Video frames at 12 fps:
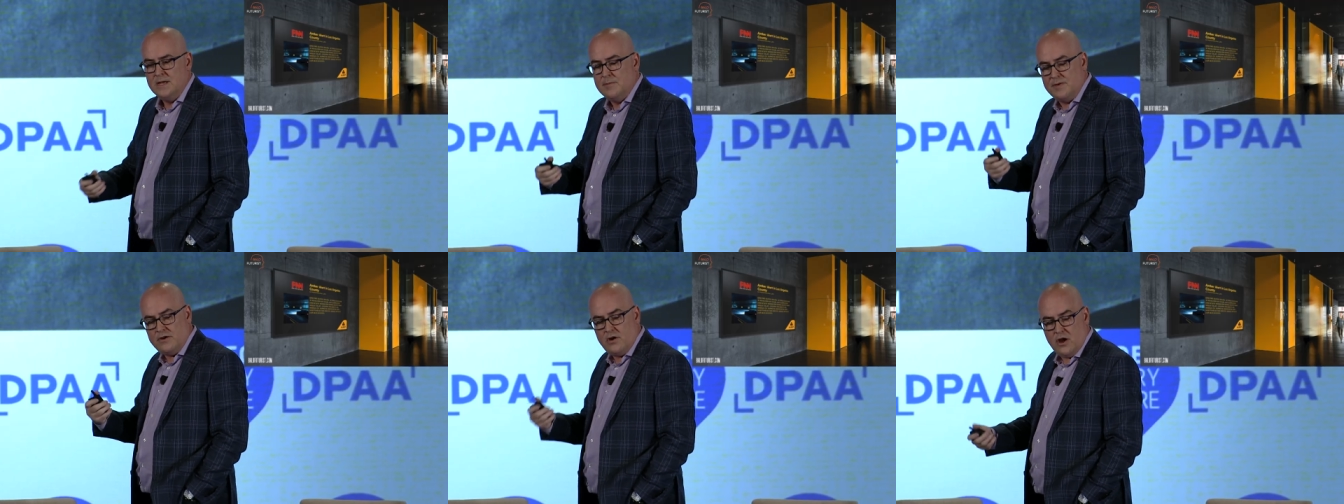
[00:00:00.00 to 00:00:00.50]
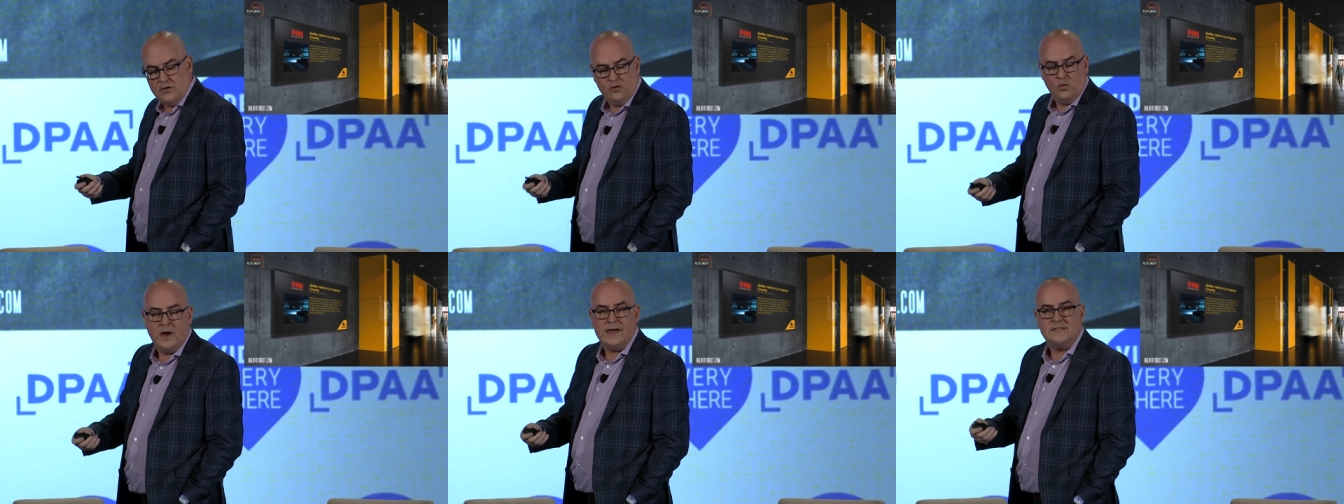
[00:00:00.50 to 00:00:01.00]
But there are other
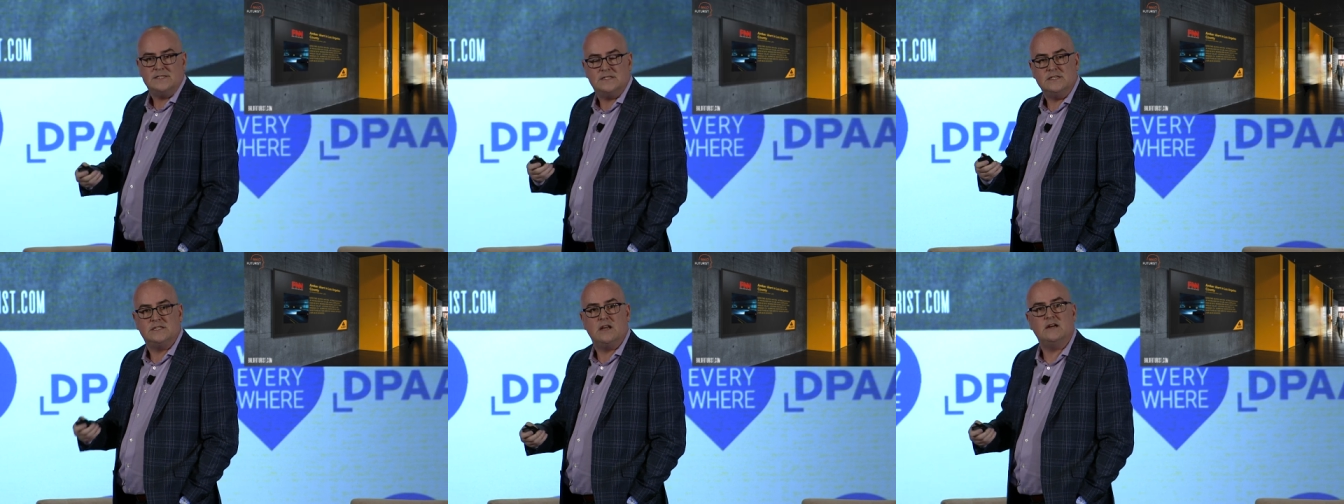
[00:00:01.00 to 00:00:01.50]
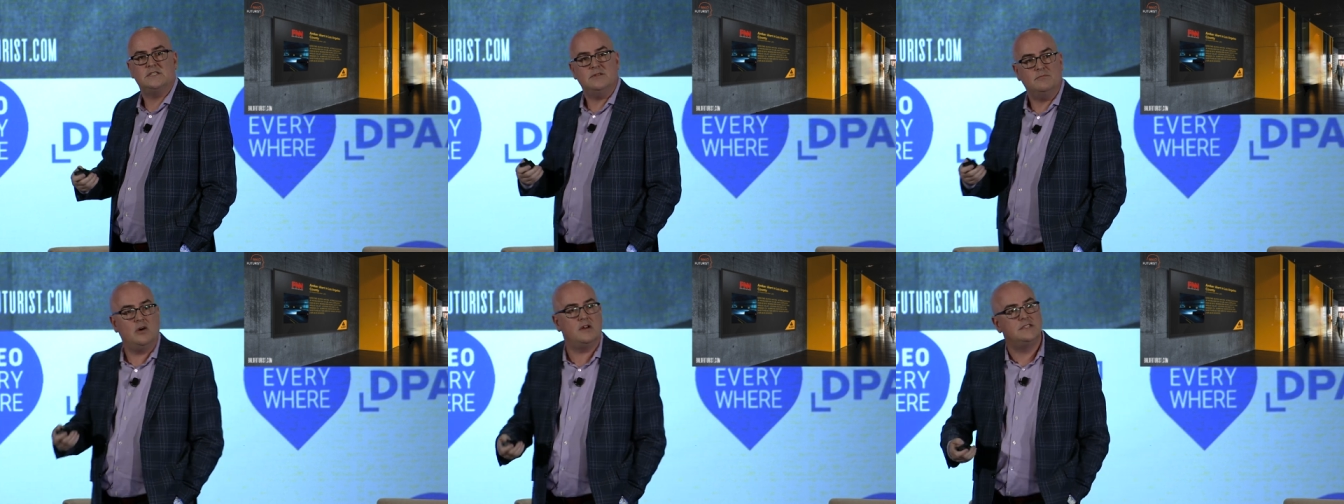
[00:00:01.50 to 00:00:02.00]
ways to start to
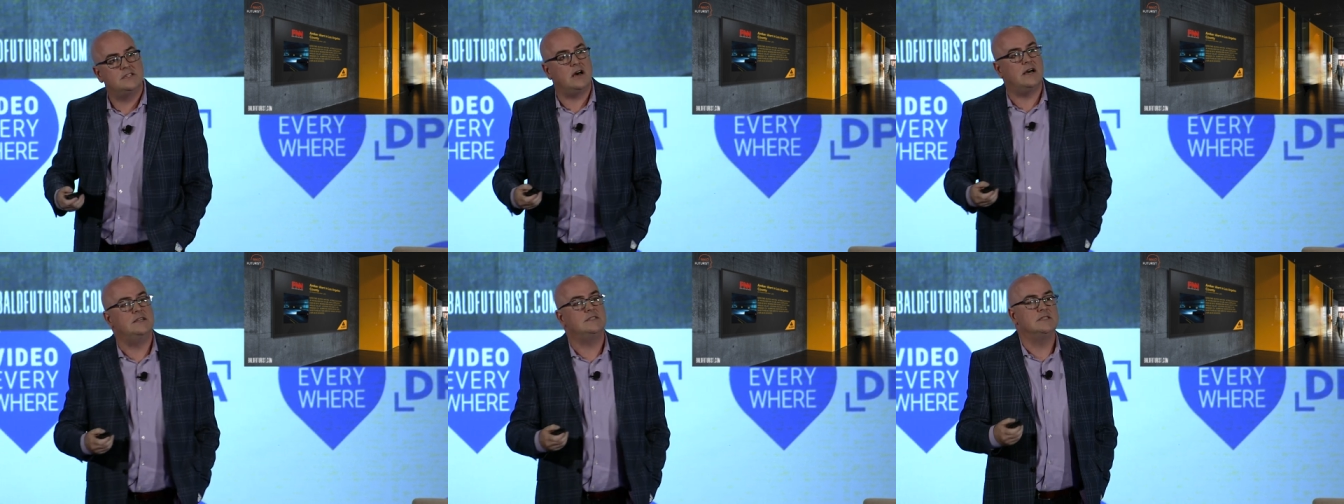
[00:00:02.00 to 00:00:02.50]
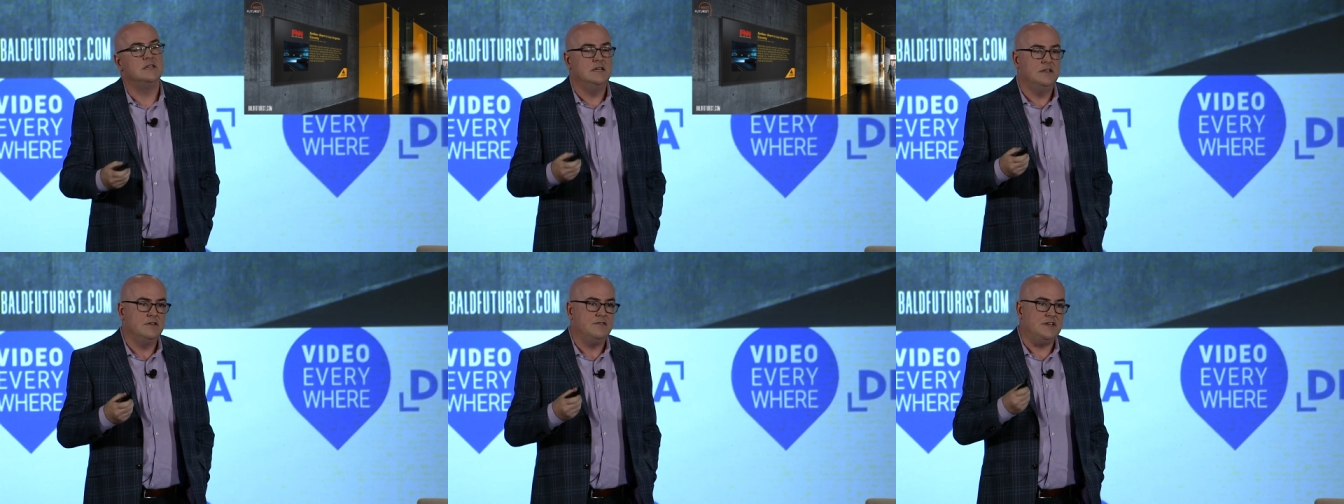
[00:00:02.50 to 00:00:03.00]
monetize
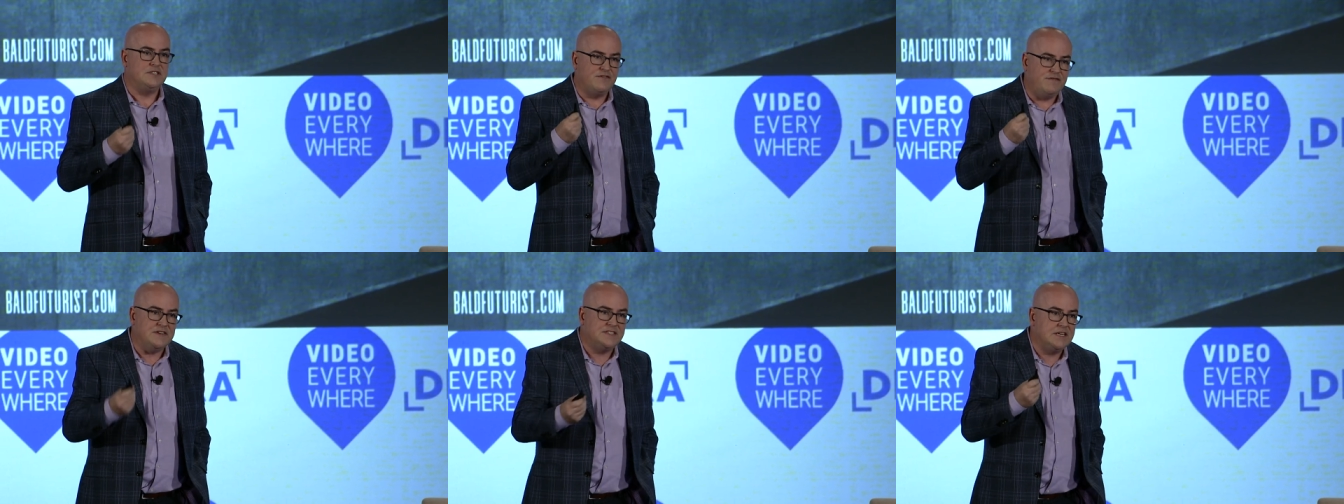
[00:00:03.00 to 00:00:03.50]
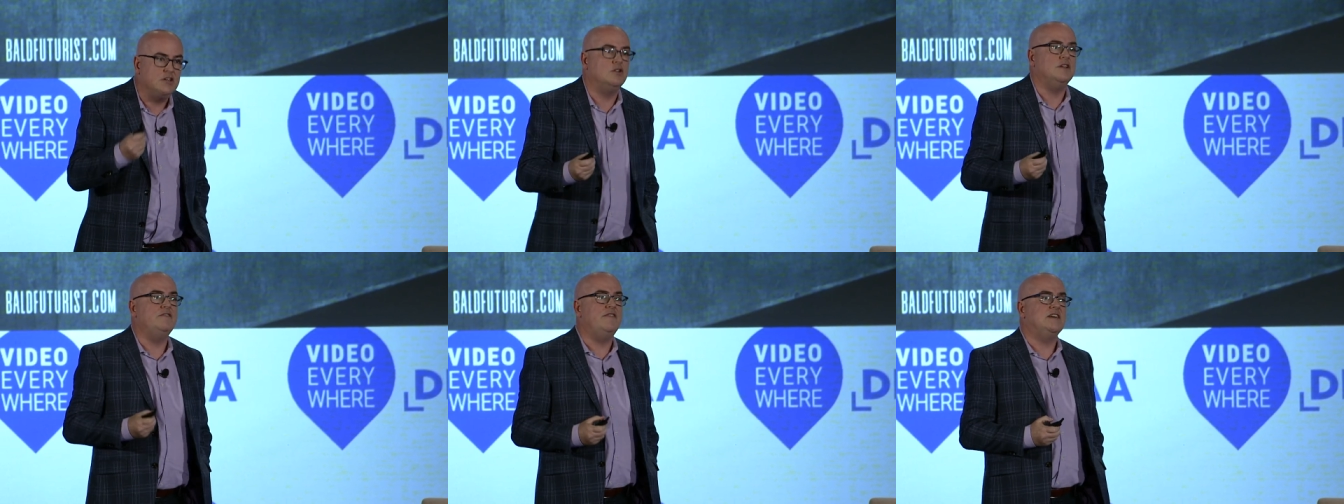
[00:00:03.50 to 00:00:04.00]
these physical
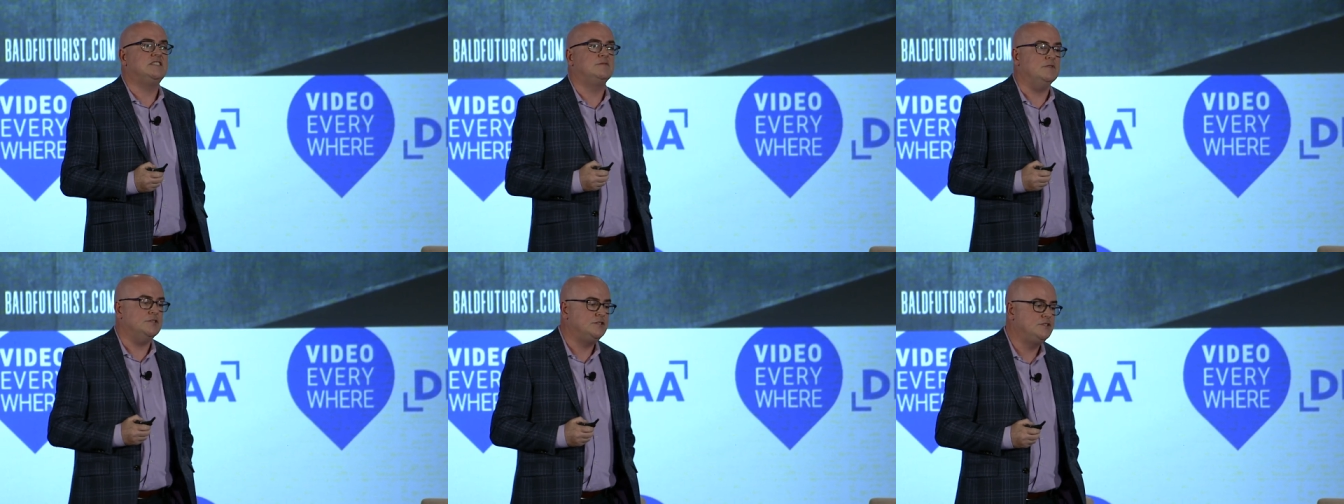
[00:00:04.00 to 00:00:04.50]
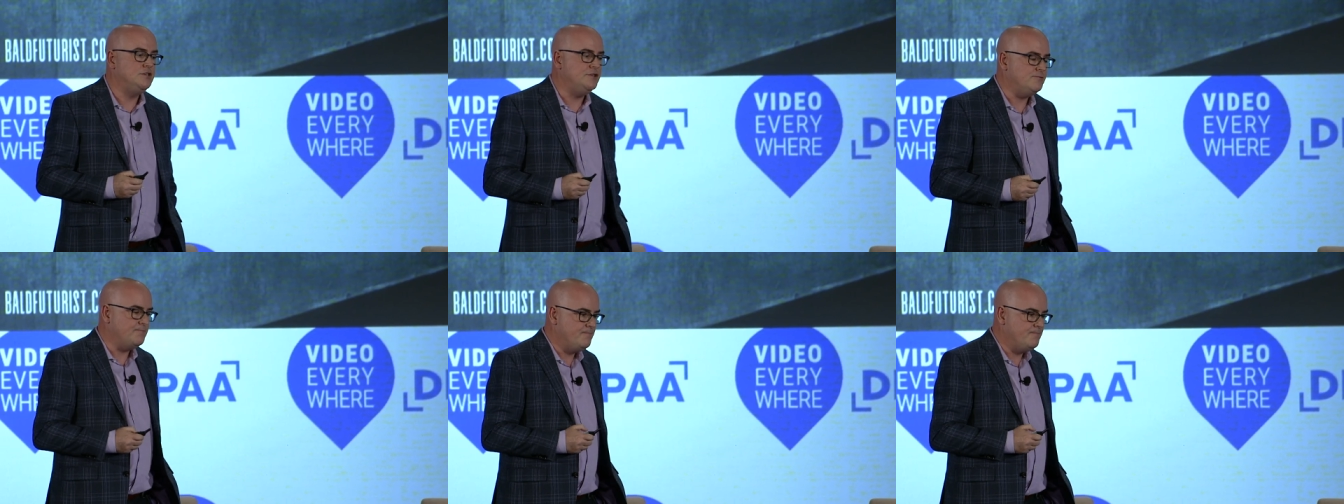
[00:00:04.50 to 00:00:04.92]
investments too.